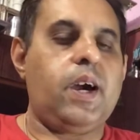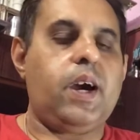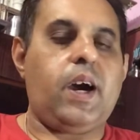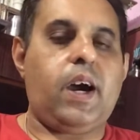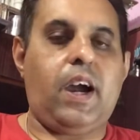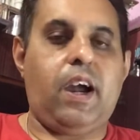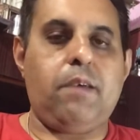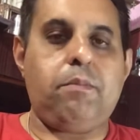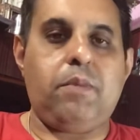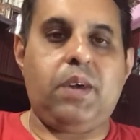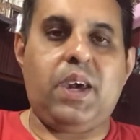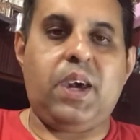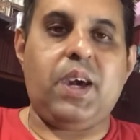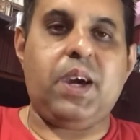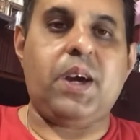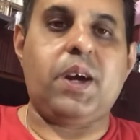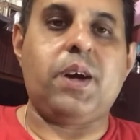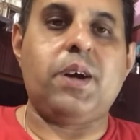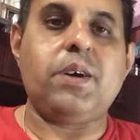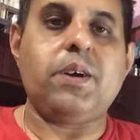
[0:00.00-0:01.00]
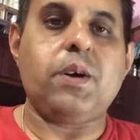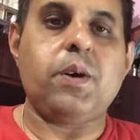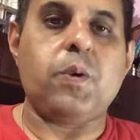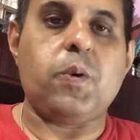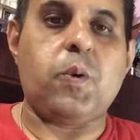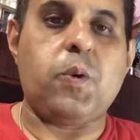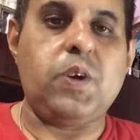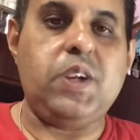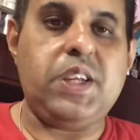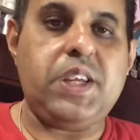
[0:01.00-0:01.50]
I'm here
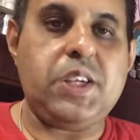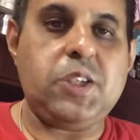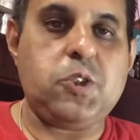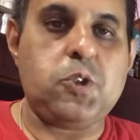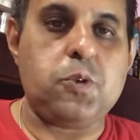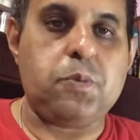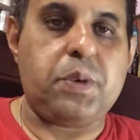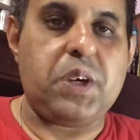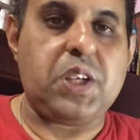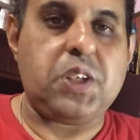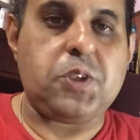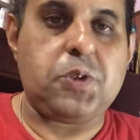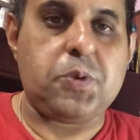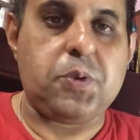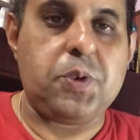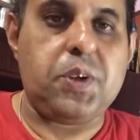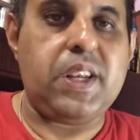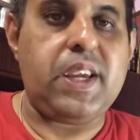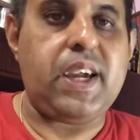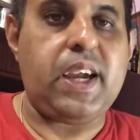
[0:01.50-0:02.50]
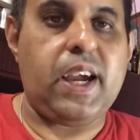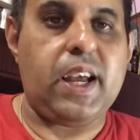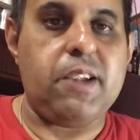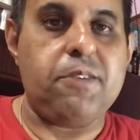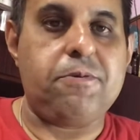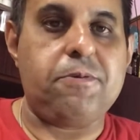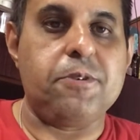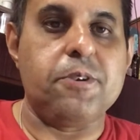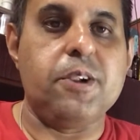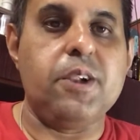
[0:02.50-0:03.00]
only to be truly
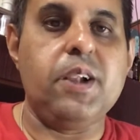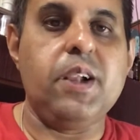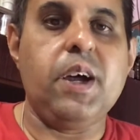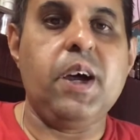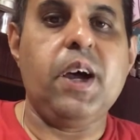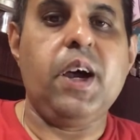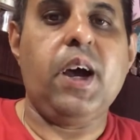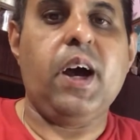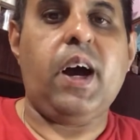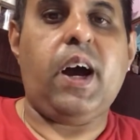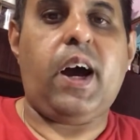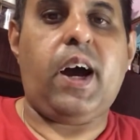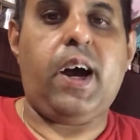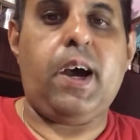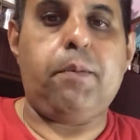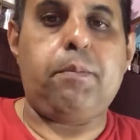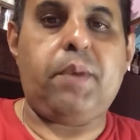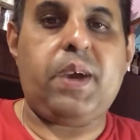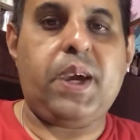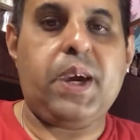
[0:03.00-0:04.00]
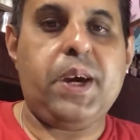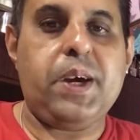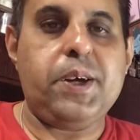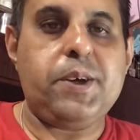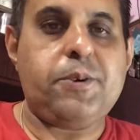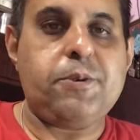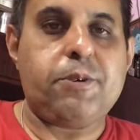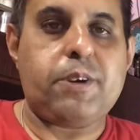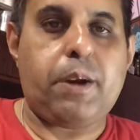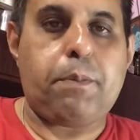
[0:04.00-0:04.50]
helpful. I'm here
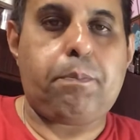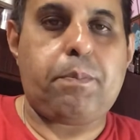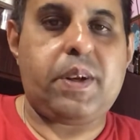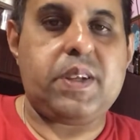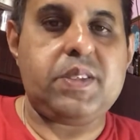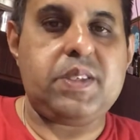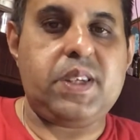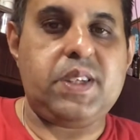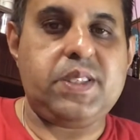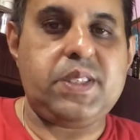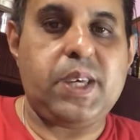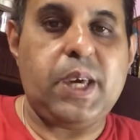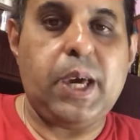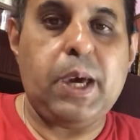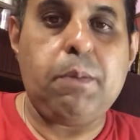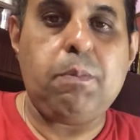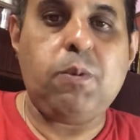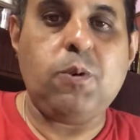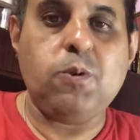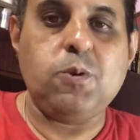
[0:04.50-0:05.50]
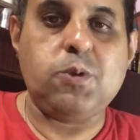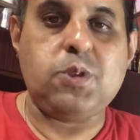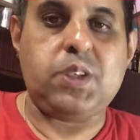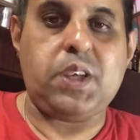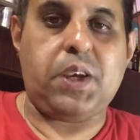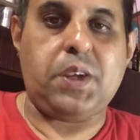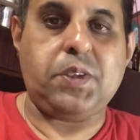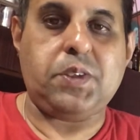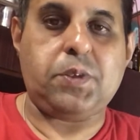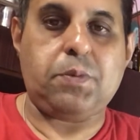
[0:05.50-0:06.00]
to represent Him who
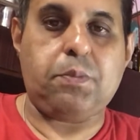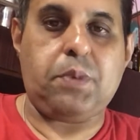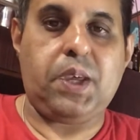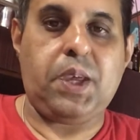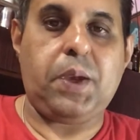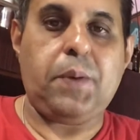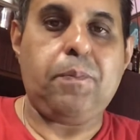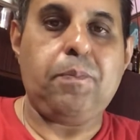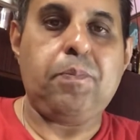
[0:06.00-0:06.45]
sent me.